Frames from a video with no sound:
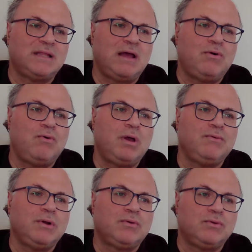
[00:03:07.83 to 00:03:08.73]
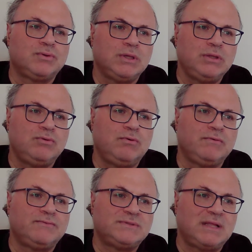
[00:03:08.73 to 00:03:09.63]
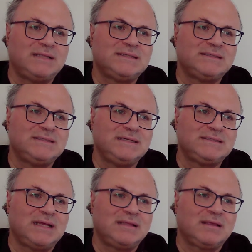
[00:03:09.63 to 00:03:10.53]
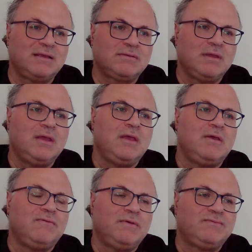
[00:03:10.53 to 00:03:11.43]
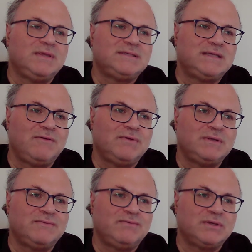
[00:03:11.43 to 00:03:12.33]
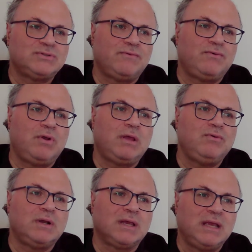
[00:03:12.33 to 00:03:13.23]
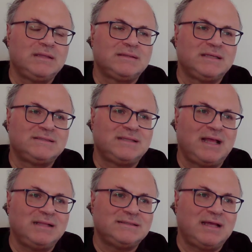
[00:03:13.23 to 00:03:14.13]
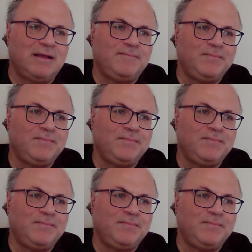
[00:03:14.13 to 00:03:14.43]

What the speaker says: Now I will continue with stanza 657. First of all, I will read the stanza.